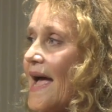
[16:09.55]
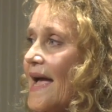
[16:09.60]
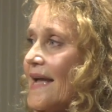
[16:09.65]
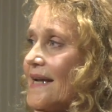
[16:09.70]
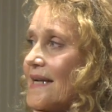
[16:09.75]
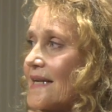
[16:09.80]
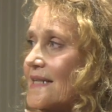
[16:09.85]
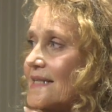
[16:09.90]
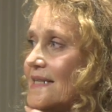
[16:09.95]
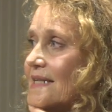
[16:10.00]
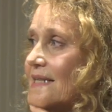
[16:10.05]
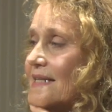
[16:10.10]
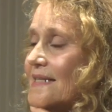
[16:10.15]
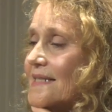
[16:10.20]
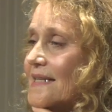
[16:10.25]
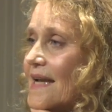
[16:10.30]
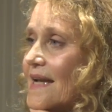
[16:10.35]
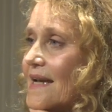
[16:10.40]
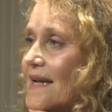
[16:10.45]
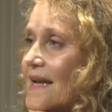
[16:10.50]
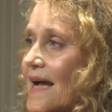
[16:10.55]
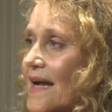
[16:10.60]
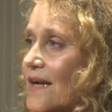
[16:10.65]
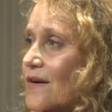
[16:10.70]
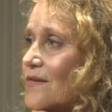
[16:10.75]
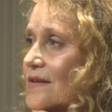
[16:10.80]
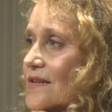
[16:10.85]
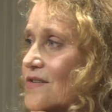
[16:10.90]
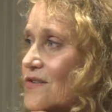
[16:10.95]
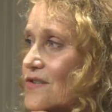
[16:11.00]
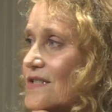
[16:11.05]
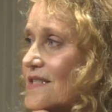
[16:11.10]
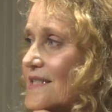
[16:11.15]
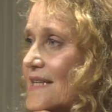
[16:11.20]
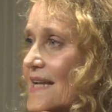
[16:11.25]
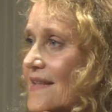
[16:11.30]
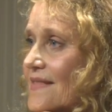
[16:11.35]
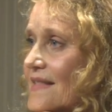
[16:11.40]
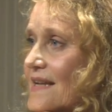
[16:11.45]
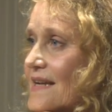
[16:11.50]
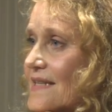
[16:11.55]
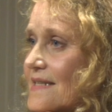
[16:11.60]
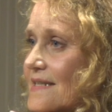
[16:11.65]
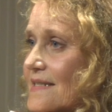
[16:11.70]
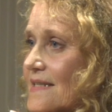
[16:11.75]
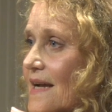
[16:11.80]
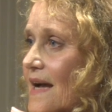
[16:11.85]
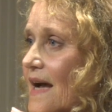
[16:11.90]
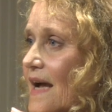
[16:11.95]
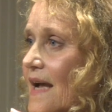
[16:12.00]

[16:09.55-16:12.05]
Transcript: And I just said, I don't understand this.